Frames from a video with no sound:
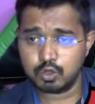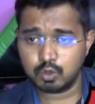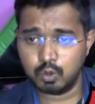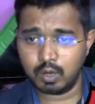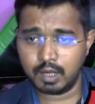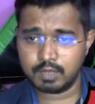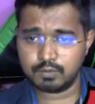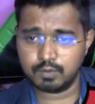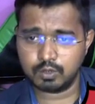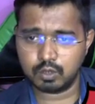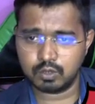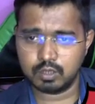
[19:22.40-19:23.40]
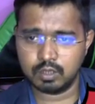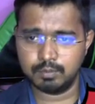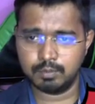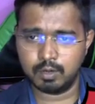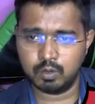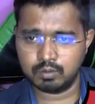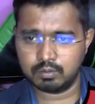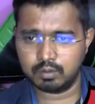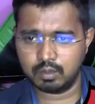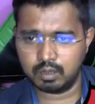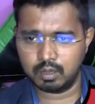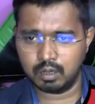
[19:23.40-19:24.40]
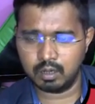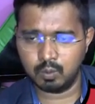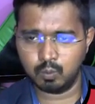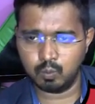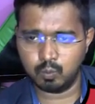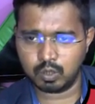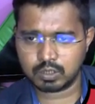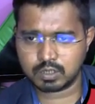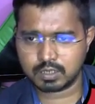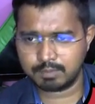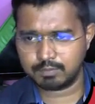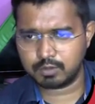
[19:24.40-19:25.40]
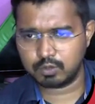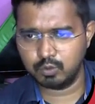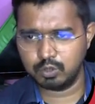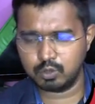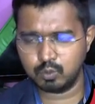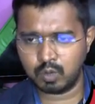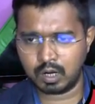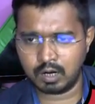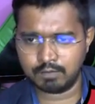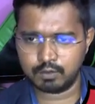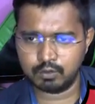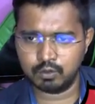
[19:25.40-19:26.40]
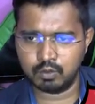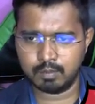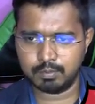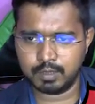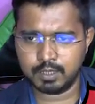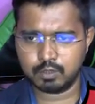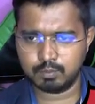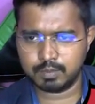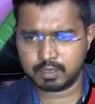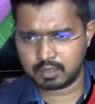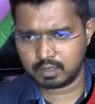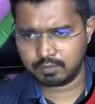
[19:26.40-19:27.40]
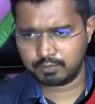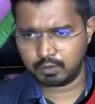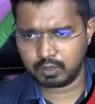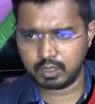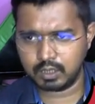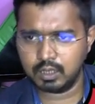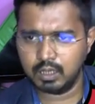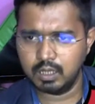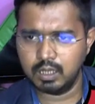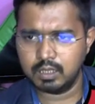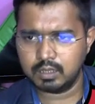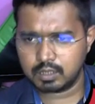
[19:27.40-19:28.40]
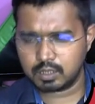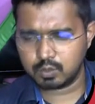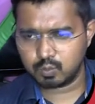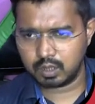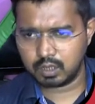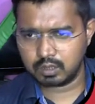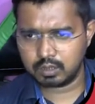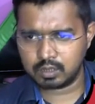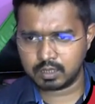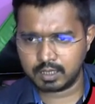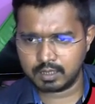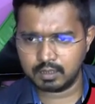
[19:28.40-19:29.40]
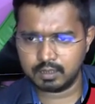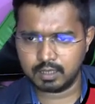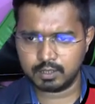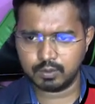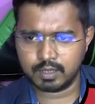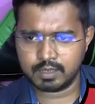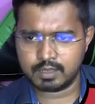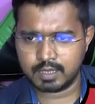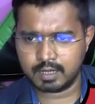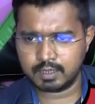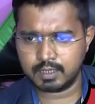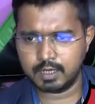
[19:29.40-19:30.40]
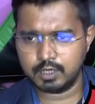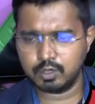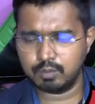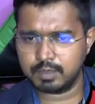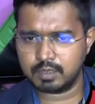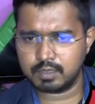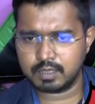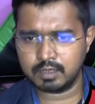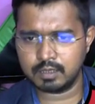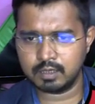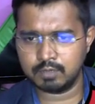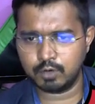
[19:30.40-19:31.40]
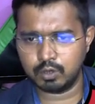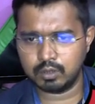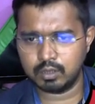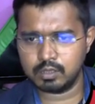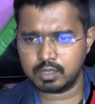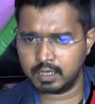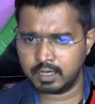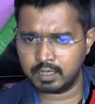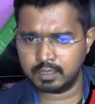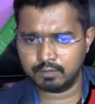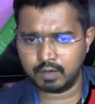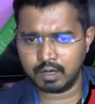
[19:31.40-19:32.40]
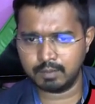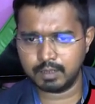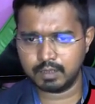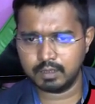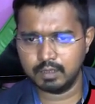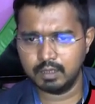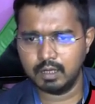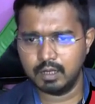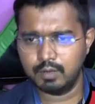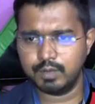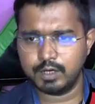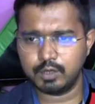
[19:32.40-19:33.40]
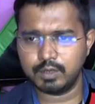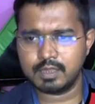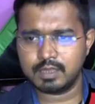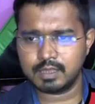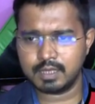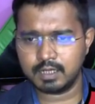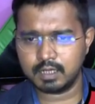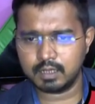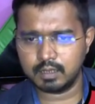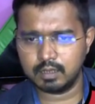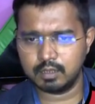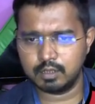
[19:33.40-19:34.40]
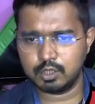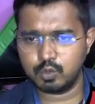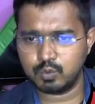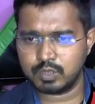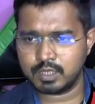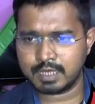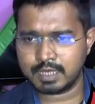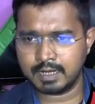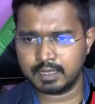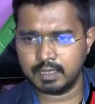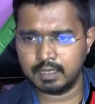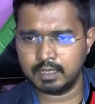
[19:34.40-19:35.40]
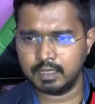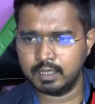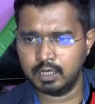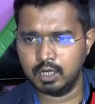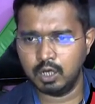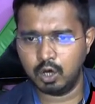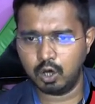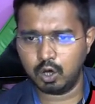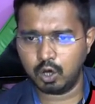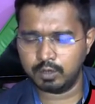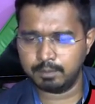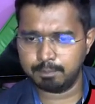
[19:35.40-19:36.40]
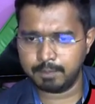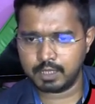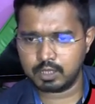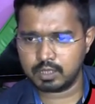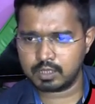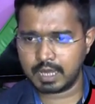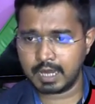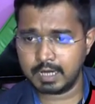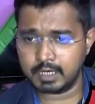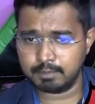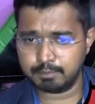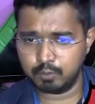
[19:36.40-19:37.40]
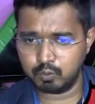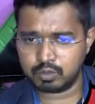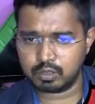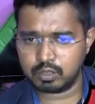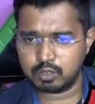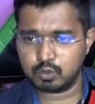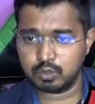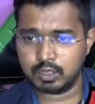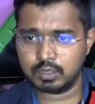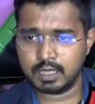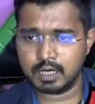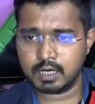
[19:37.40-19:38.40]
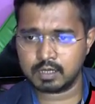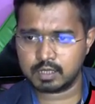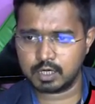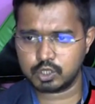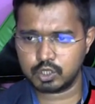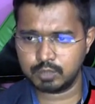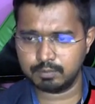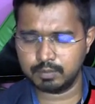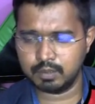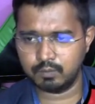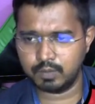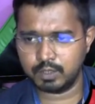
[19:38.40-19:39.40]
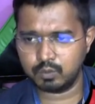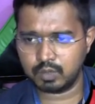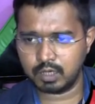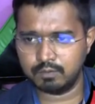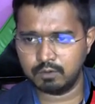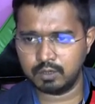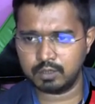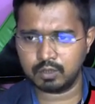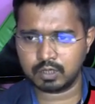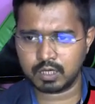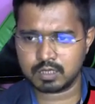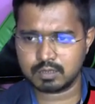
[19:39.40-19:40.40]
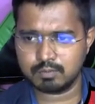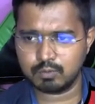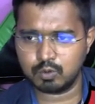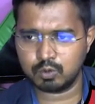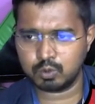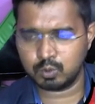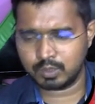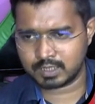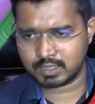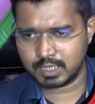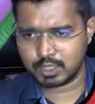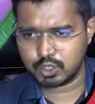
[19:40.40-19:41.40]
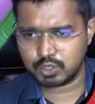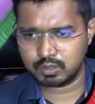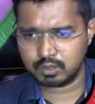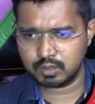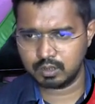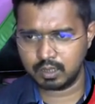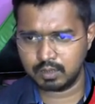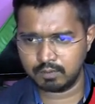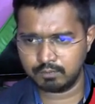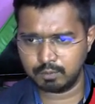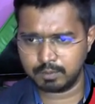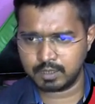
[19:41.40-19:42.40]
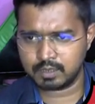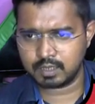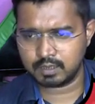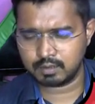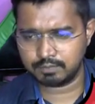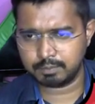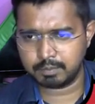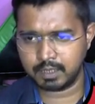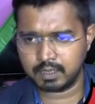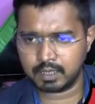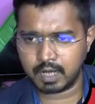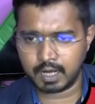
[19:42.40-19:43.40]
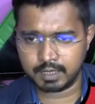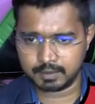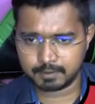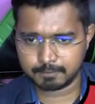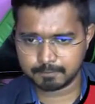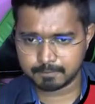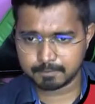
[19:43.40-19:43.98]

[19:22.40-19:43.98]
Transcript: So as we are talking about what steps you will do after your upgrade to Business Central 14, this is one other setting that you can set in your Business Central 14 CL environment, where you can set the users category on pages and reports so that they are searchable when you convert your custom code to extension for Business Central 15 and higher.